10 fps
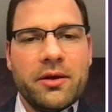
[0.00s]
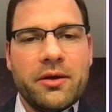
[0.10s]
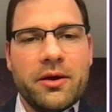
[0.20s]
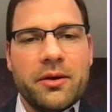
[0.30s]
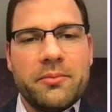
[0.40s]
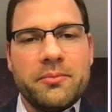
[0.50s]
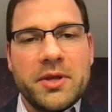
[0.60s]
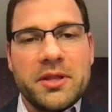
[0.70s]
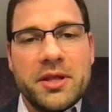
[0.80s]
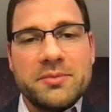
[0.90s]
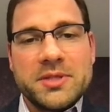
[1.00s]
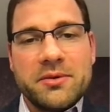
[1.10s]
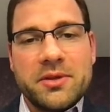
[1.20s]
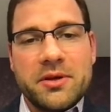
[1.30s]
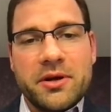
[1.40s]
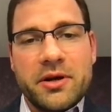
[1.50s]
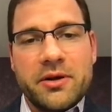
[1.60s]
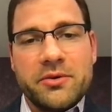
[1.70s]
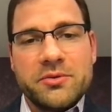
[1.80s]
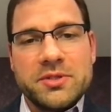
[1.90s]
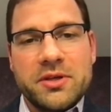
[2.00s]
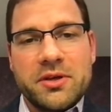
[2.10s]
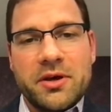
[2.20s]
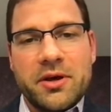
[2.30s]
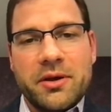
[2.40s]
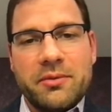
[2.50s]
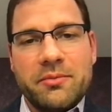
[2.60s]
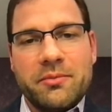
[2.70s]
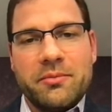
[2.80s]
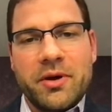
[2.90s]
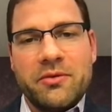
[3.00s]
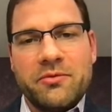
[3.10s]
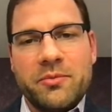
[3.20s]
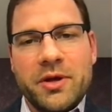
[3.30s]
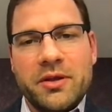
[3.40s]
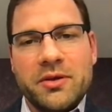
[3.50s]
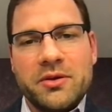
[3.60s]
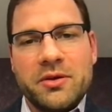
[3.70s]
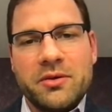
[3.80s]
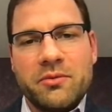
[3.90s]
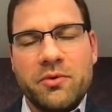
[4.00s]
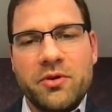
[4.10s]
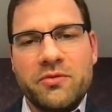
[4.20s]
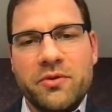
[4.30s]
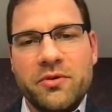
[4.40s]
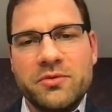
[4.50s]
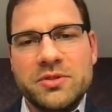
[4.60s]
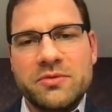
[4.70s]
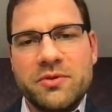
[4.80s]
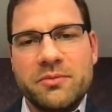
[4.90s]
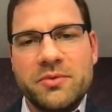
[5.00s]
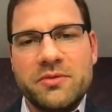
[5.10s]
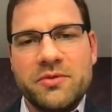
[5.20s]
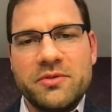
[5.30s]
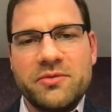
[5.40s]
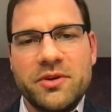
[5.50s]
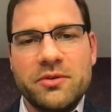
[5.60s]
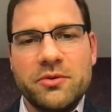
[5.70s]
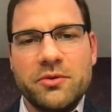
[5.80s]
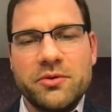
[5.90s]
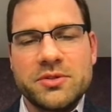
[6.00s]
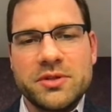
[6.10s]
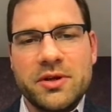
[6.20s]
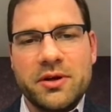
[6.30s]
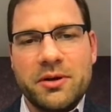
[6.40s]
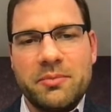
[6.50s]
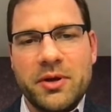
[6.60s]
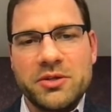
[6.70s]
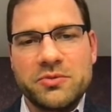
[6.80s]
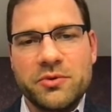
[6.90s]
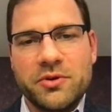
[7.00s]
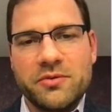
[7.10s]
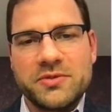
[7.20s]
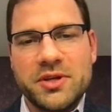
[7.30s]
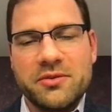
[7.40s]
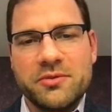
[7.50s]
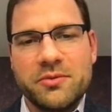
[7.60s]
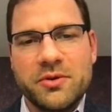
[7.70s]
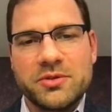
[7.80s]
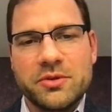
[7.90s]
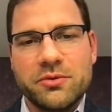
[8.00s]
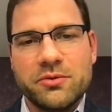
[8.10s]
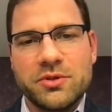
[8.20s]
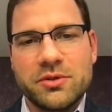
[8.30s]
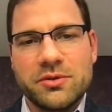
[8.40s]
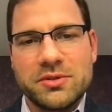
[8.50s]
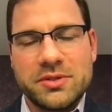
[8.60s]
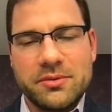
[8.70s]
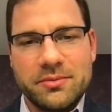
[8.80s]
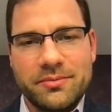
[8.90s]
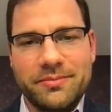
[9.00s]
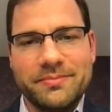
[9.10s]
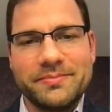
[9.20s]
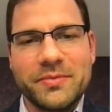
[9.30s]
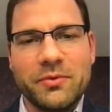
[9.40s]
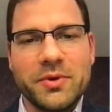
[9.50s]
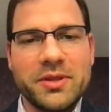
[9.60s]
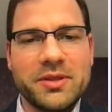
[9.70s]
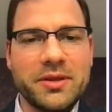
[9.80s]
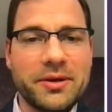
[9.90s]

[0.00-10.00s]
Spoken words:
Many labs out there are using bioinformatic workflows from different vendors, a patchwork of software solutions with